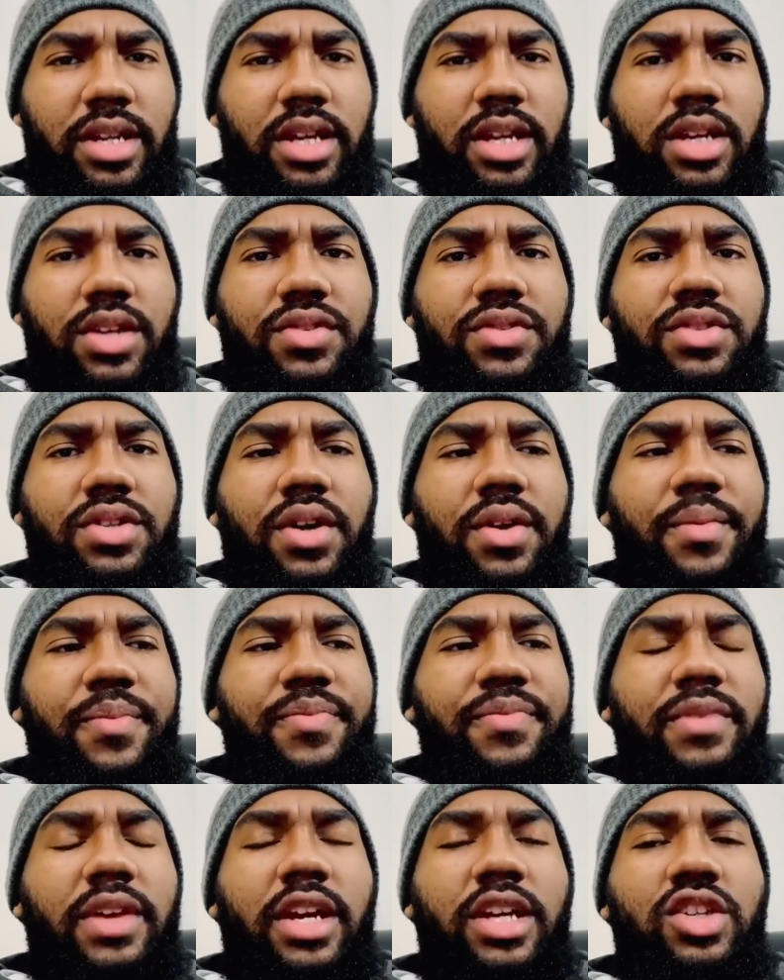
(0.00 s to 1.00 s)
So
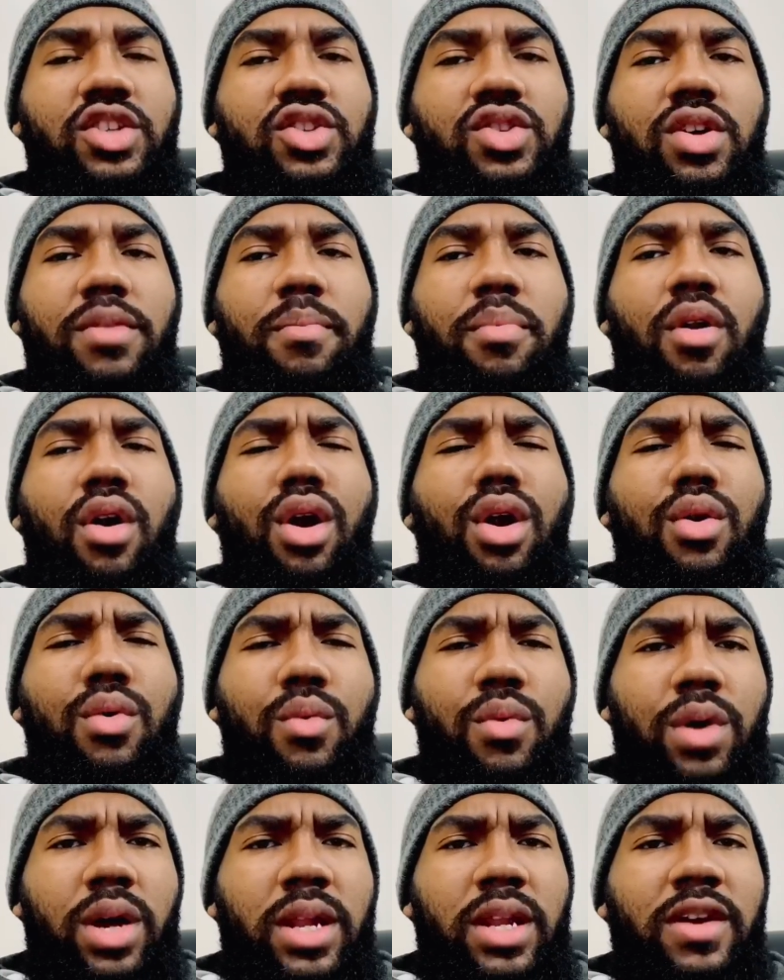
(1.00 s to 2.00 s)
enjoy part
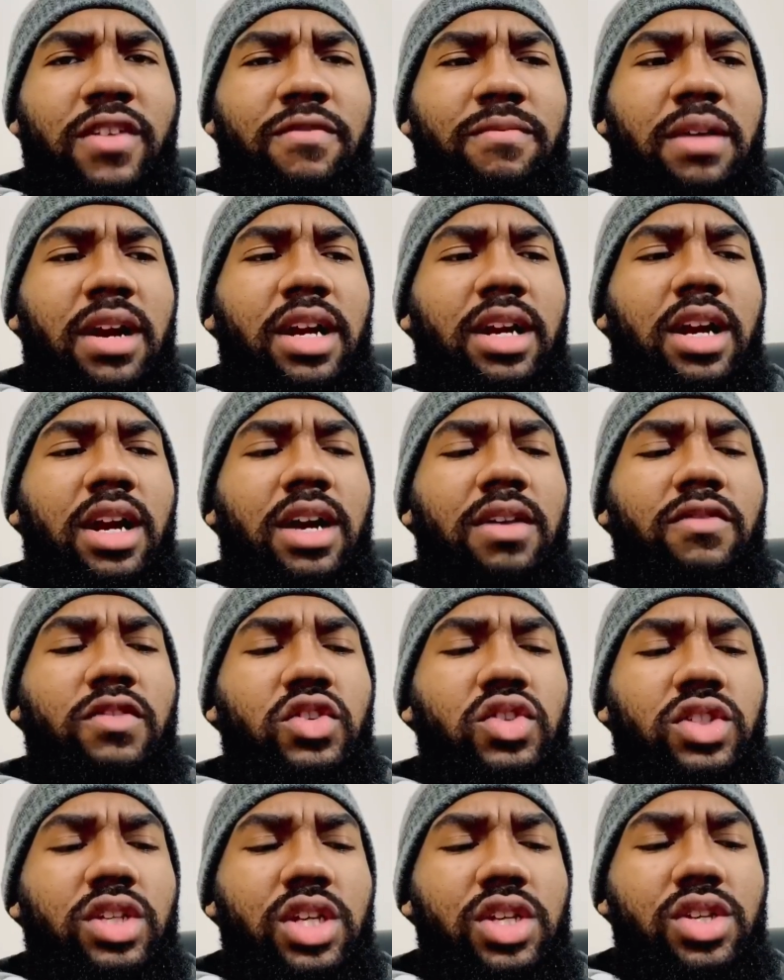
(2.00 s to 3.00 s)
one of my
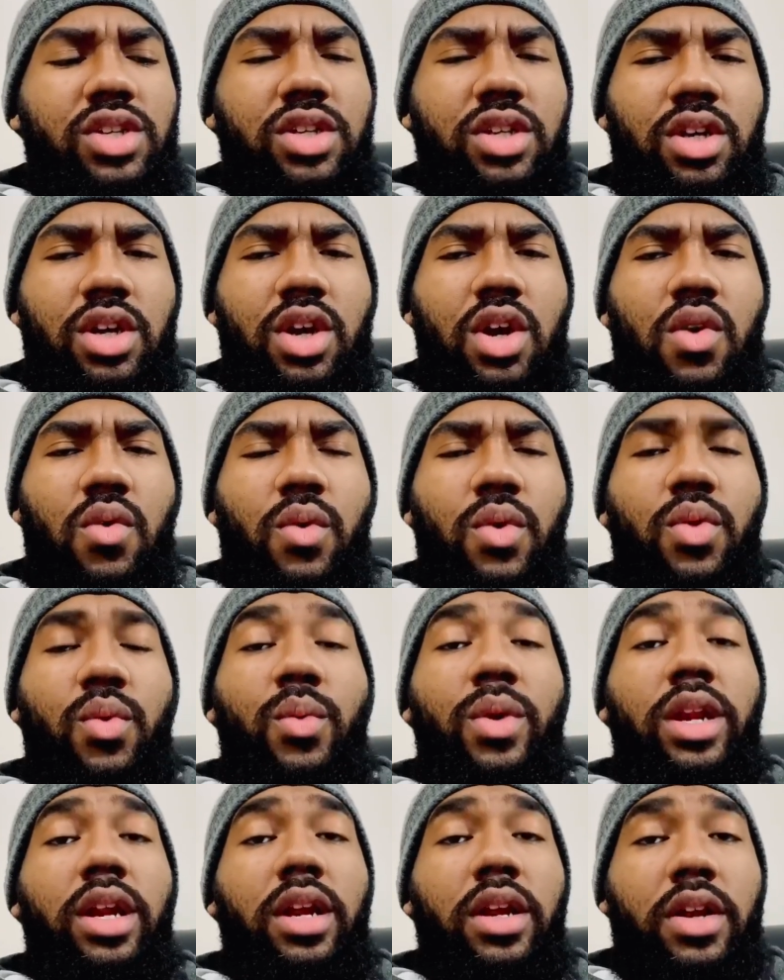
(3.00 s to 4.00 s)
conversation with
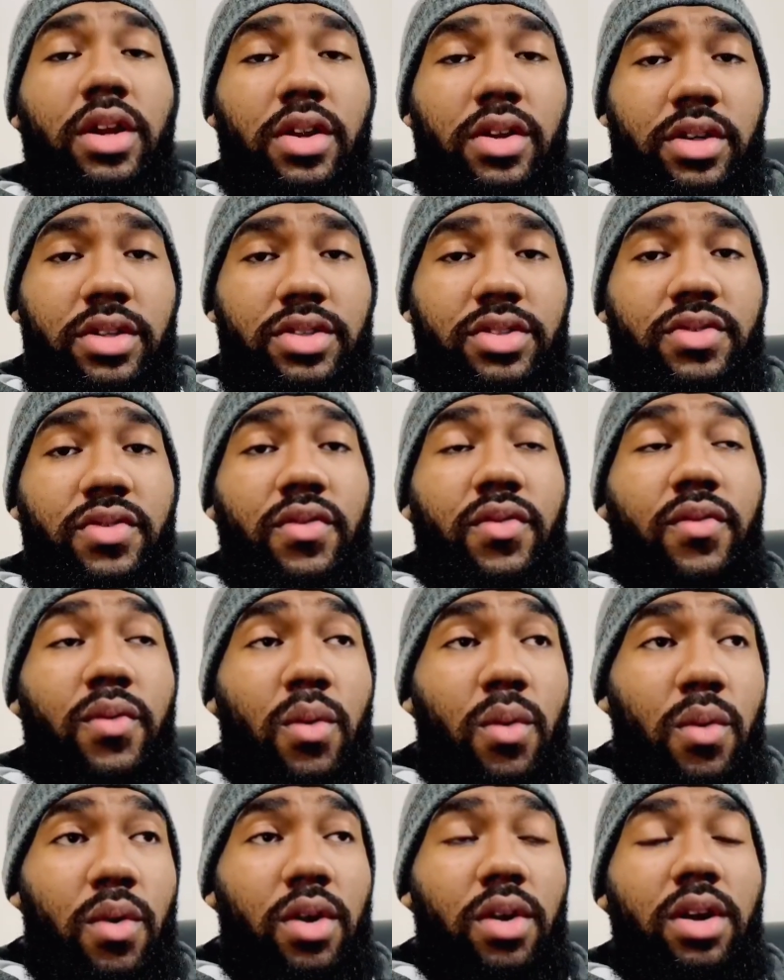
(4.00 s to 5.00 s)
KURTIS
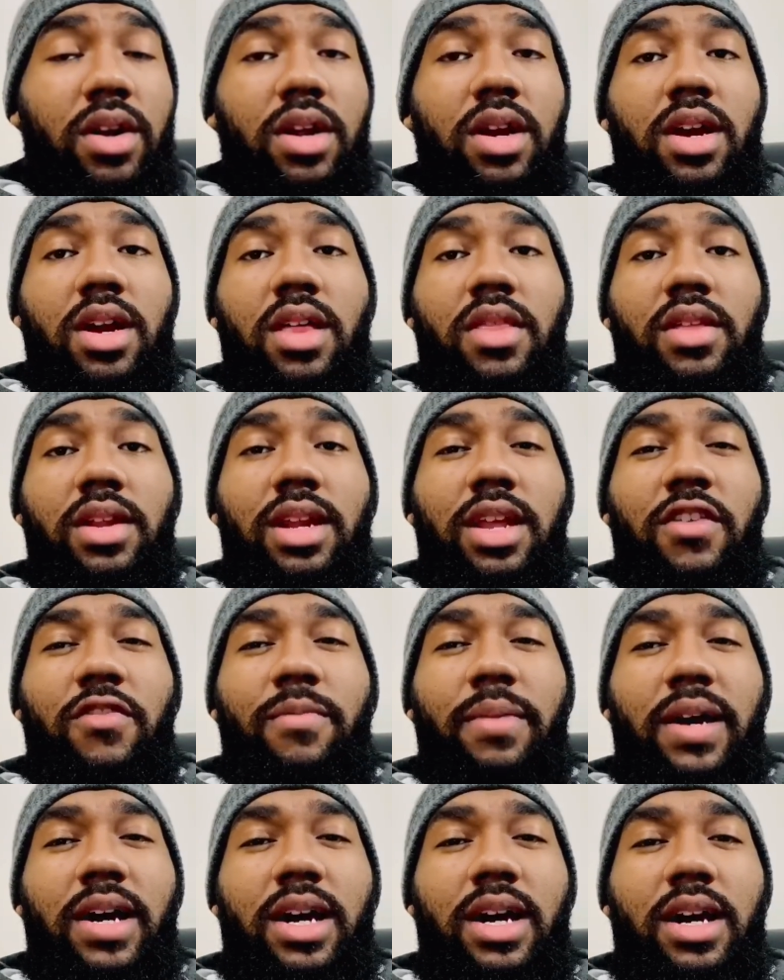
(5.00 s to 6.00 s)
for the Left
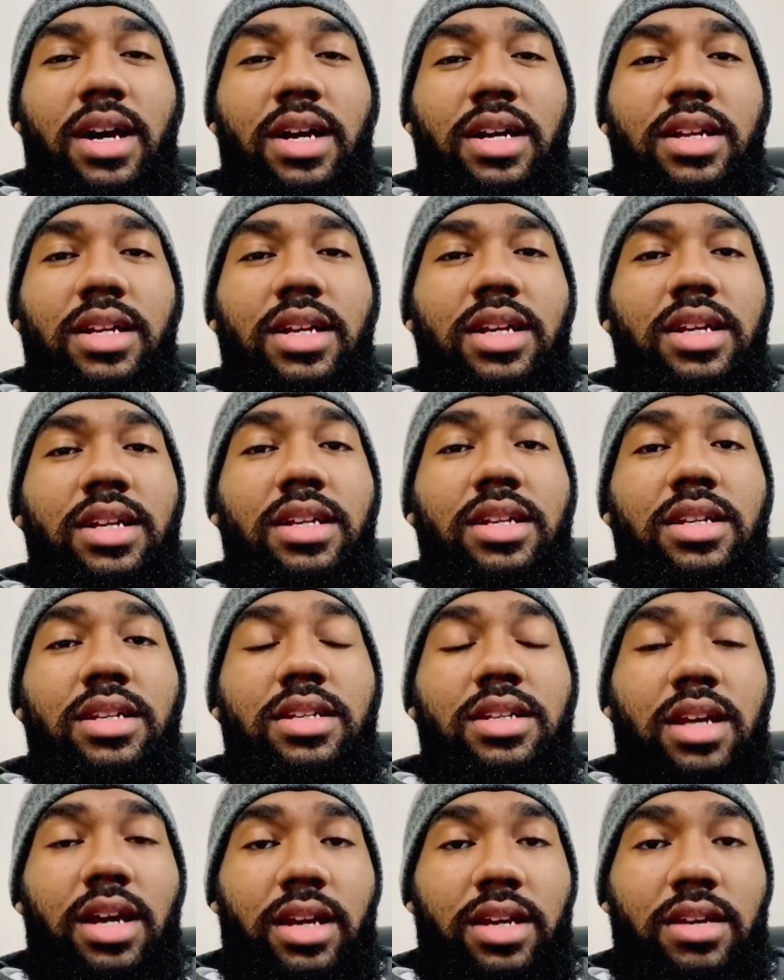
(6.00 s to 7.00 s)
Behind
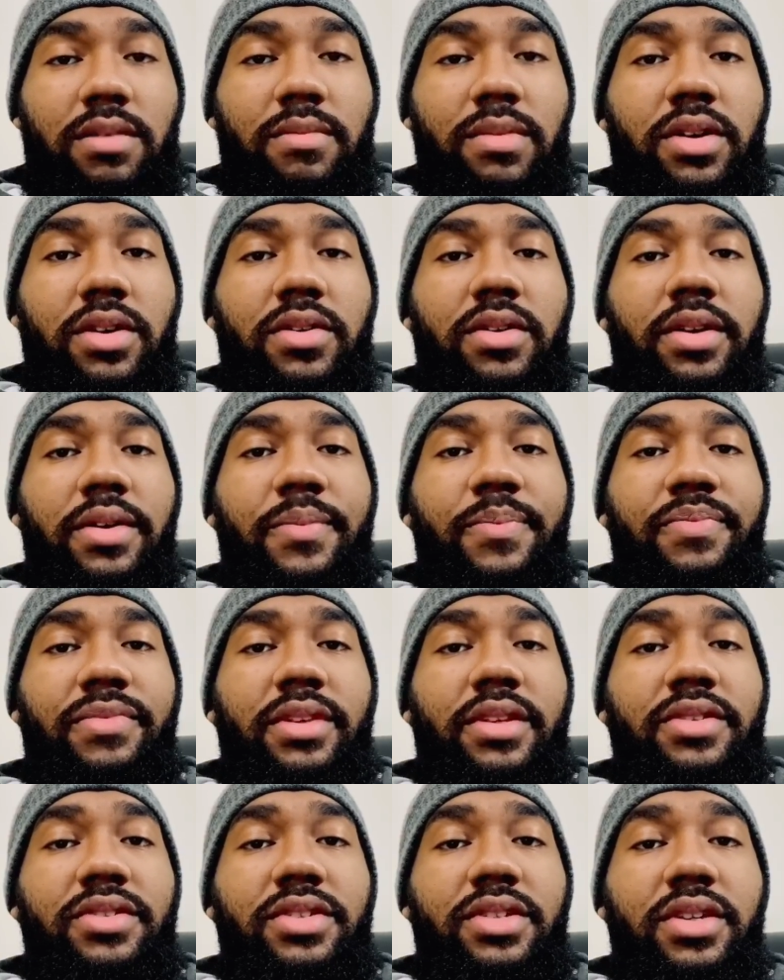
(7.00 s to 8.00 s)
documentary
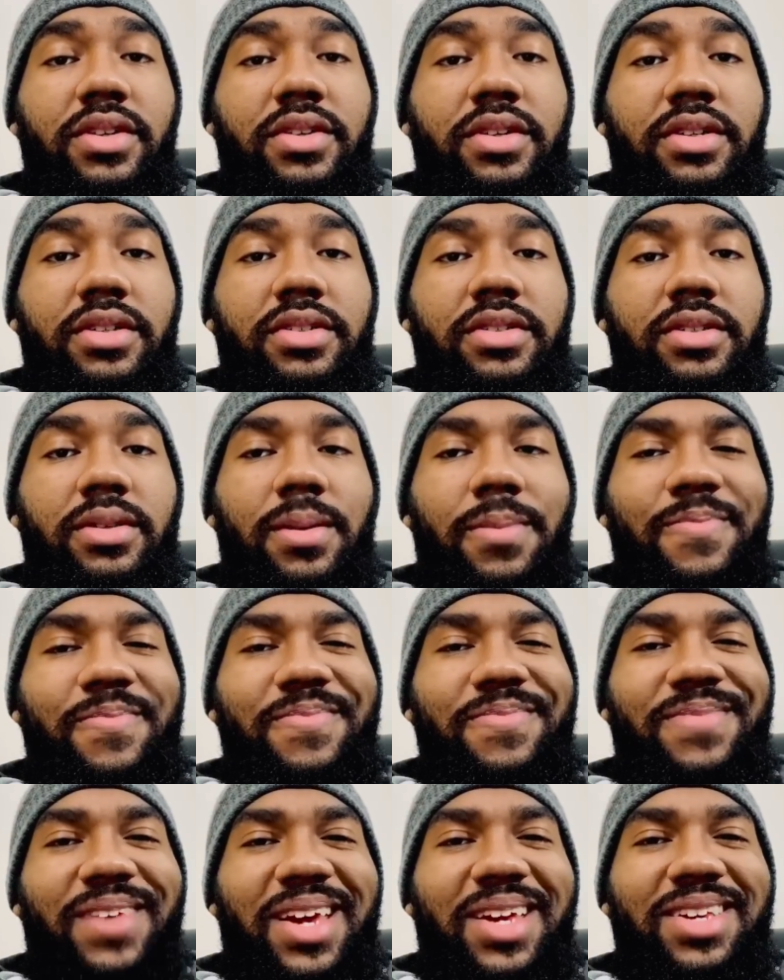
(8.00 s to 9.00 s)
series.
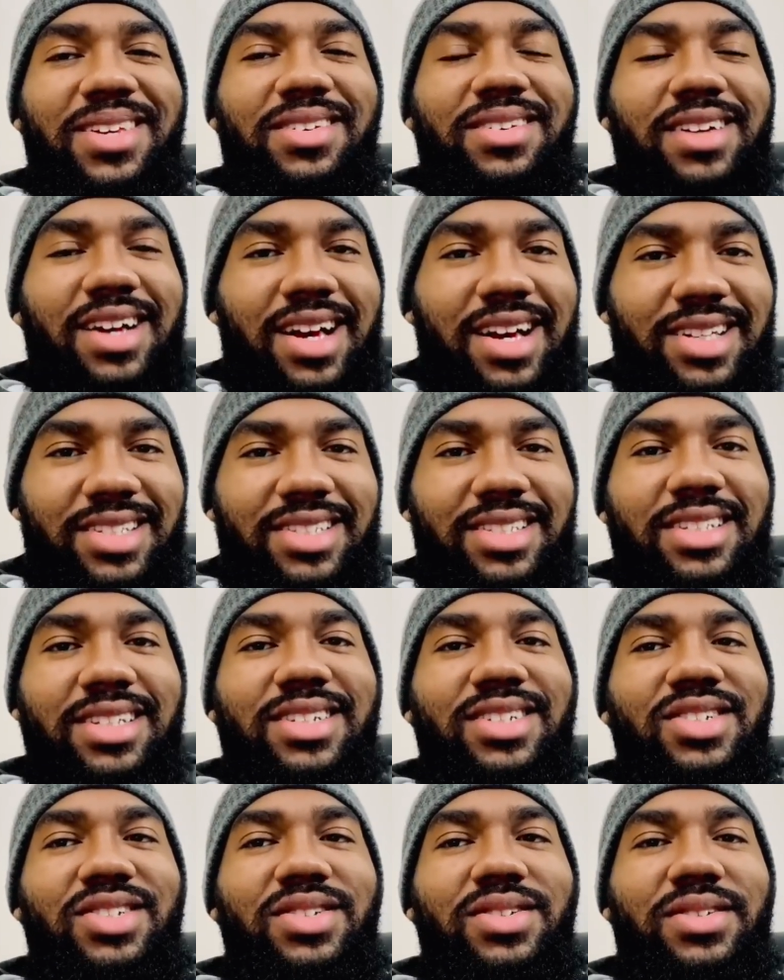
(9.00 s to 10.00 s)
Thank you guys.
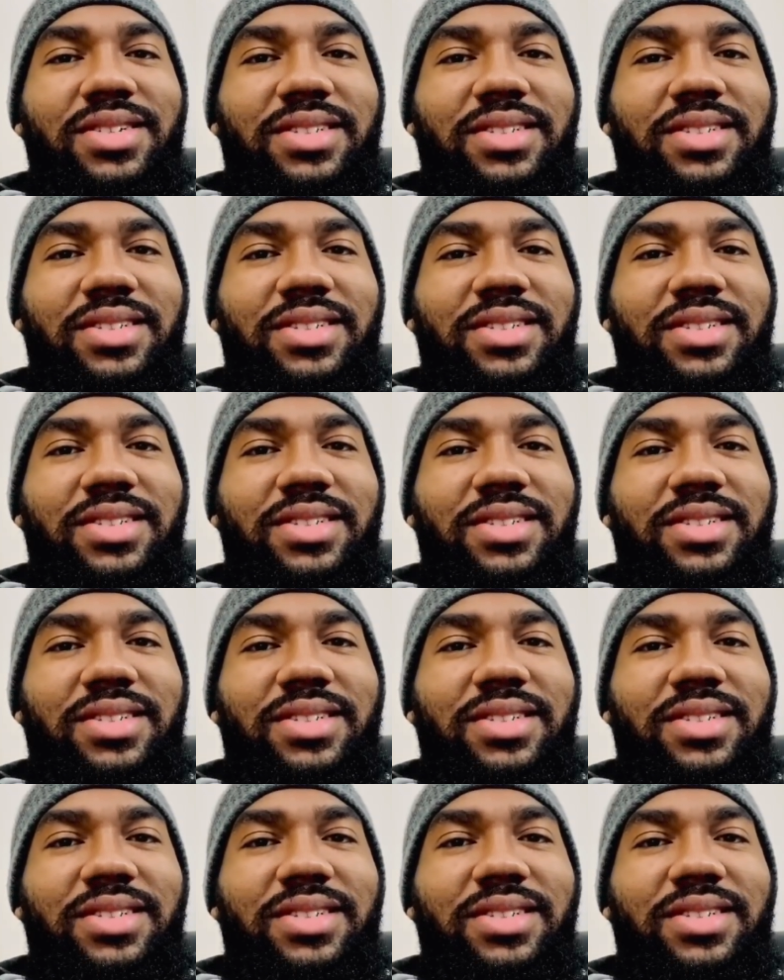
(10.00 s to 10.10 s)
Enjoy.